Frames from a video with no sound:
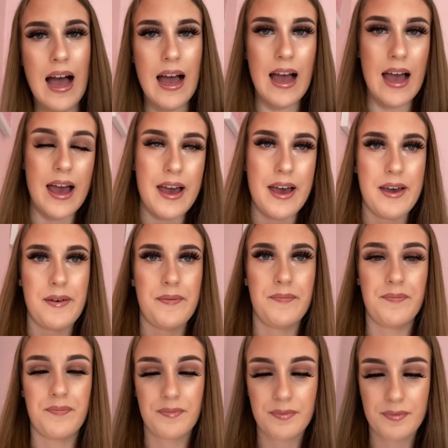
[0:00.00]

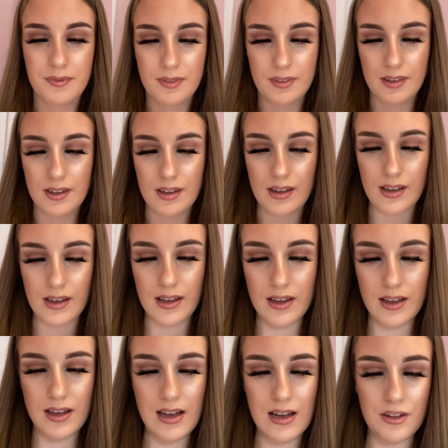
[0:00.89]
Um,
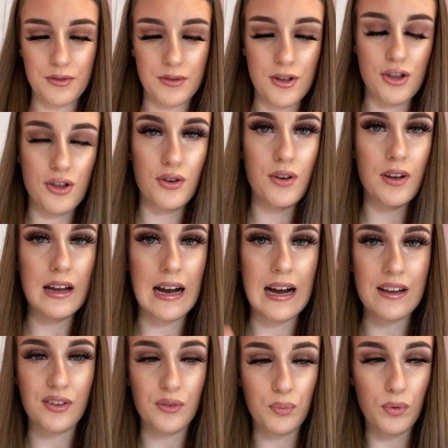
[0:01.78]
I just want to show you
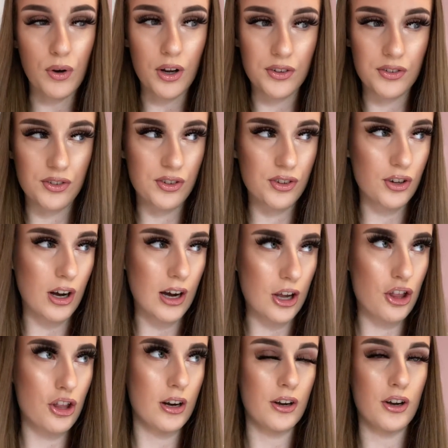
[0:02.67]
guys what Scott
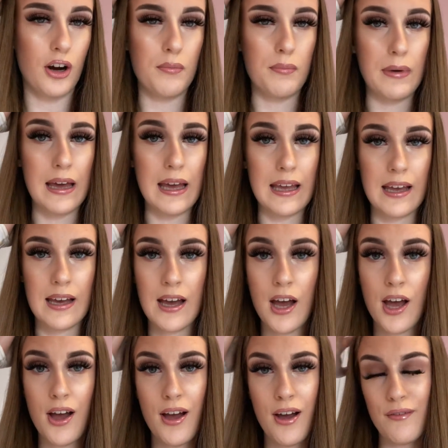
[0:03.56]
actually got me
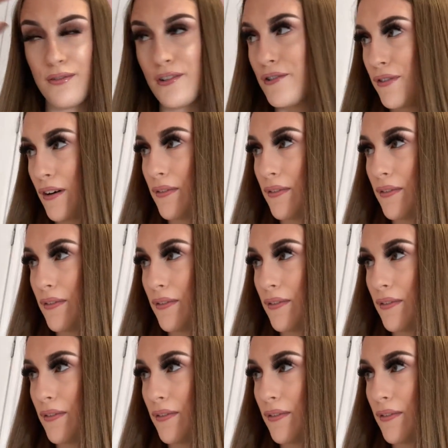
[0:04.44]
for